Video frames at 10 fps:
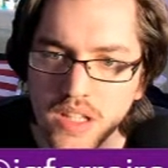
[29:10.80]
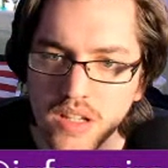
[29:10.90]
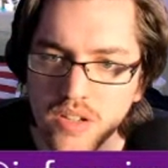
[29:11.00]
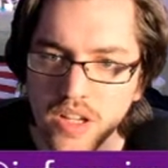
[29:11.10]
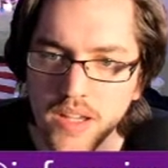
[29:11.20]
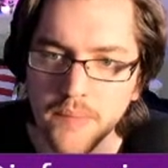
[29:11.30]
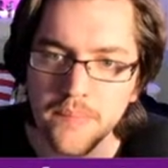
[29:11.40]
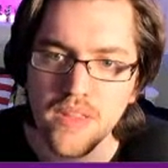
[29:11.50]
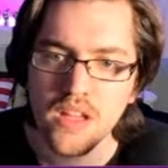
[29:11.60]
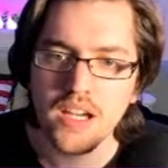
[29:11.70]
Okay,
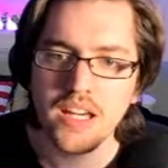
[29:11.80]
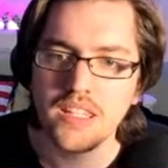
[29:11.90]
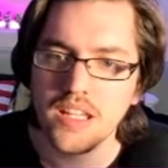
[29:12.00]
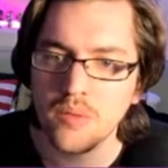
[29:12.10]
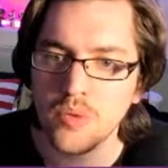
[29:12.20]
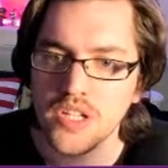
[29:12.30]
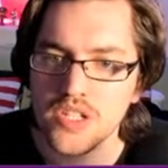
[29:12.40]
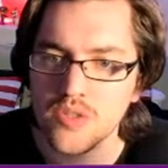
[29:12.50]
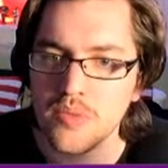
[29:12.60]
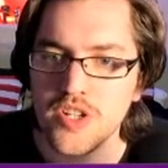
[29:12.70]
and then we need
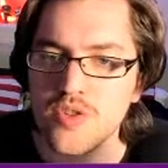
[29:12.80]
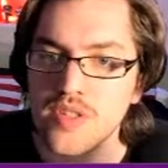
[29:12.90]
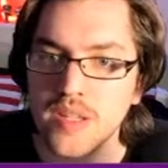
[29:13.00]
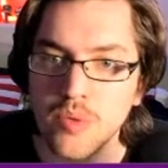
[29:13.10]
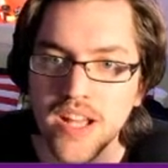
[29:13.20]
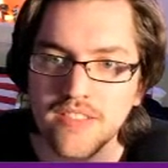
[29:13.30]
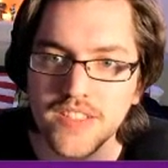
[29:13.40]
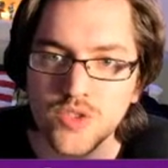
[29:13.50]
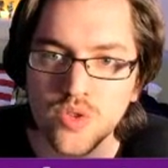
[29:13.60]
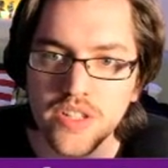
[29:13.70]
to make sure that we alpha
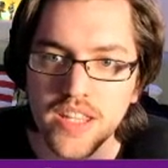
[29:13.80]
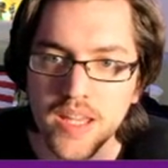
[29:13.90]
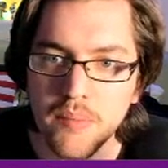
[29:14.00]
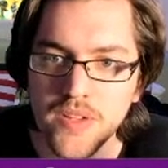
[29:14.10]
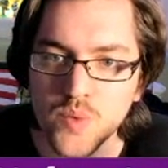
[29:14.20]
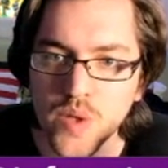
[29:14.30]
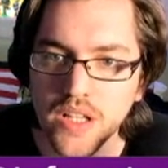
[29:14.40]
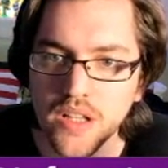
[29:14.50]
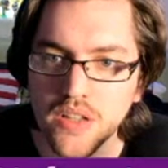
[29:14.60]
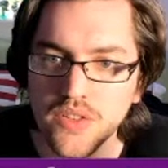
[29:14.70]
sort them as
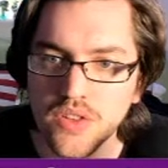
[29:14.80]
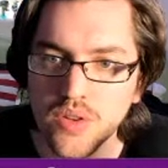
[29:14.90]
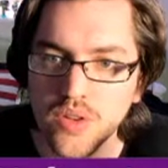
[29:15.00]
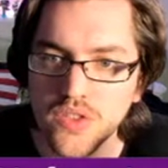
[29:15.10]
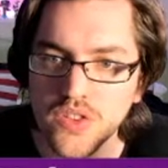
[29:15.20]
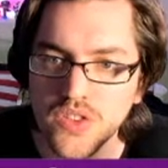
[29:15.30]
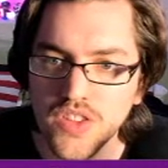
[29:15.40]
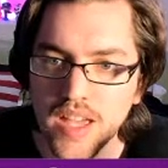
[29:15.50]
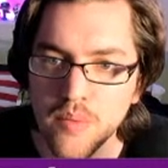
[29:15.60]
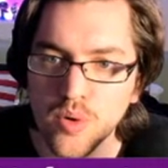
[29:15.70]
well. So it's
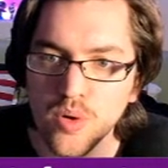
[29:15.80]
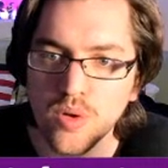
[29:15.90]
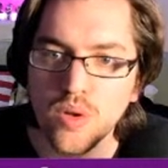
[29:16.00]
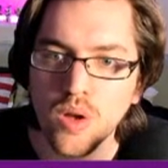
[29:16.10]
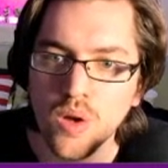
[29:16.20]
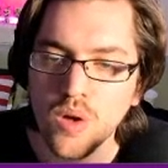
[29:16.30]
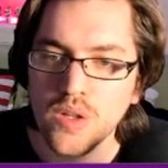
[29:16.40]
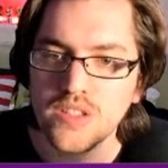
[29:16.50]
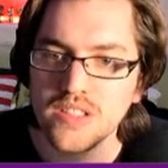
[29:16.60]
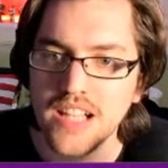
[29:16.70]
disable,
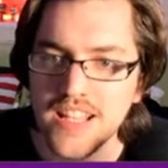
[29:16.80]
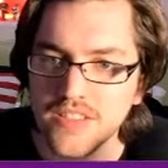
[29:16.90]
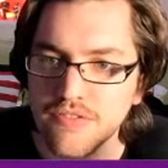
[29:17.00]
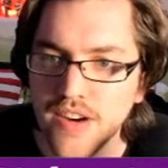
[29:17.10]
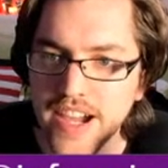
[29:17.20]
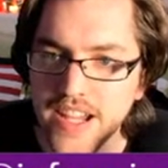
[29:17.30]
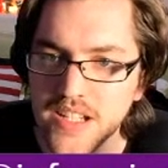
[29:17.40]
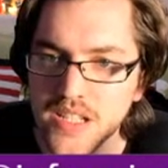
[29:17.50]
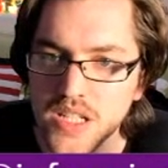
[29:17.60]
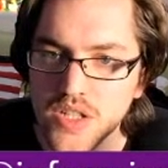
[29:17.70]
is classified,
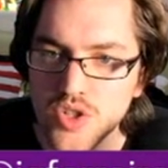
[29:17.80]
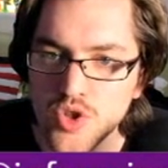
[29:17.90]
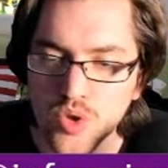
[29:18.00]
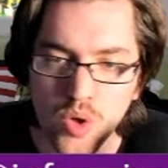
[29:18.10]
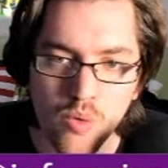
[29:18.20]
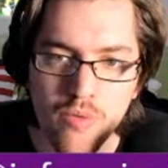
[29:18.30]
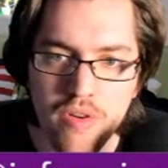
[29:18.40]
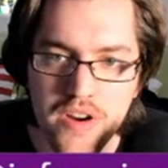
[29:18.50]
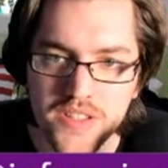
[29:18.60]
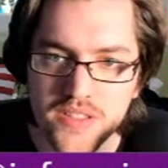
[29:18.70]
should go
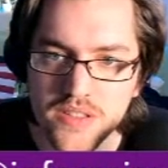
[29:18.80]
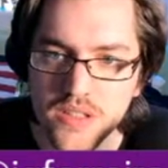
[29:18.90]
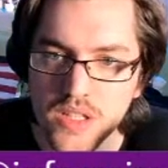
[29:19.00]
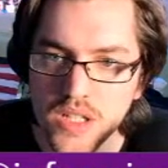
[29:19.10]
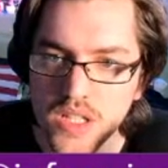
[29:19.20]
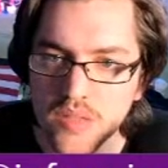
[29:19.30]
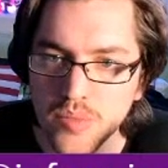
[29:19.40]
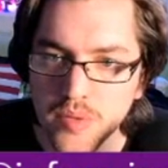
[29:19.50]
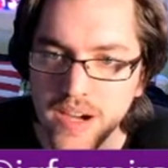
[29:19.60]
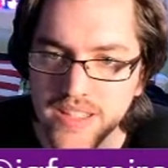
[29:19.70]
first.
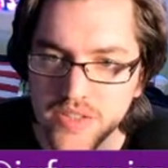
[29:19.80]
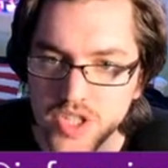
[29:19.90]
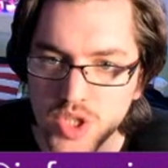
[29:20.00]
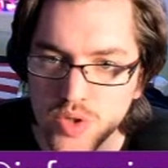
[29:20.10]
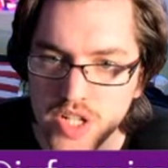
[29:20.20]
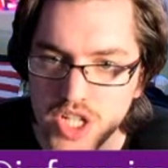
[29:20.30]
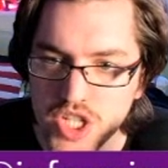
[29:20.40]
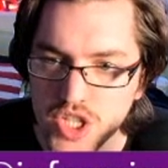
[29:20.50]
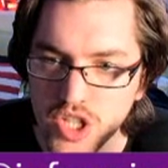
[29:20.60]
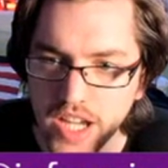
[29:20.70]
Provider storage.
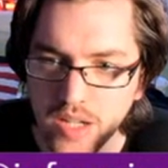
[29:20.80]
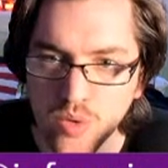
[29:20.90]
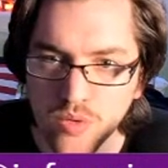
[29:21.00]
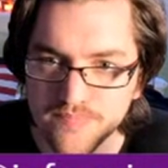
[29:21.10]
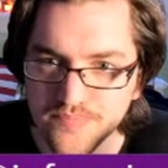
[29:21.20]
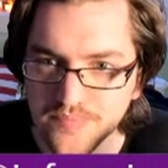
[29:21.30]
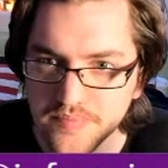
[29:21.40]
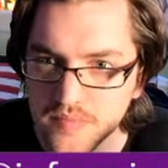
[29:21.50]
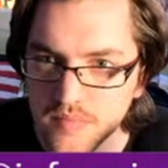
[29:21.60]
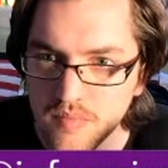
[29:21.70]
Okay, cool.
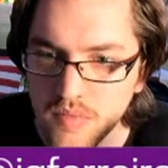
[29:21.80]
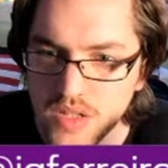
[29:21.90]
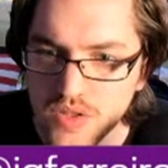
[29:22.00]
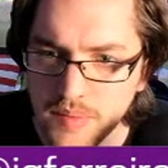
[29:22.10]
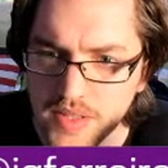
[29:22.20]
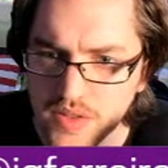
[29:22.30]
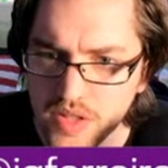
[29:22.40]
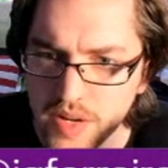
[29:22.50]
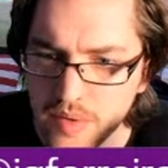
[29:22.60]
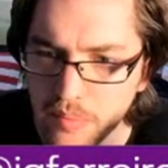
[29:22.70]
So I'm just
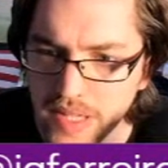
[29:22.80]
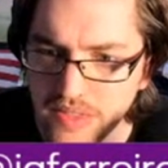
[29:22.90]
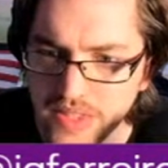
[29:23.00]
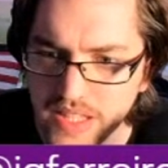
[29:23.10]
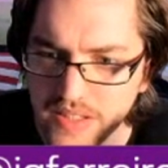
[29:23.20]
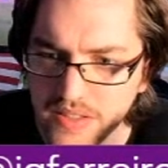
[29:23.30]
gonna repeat these.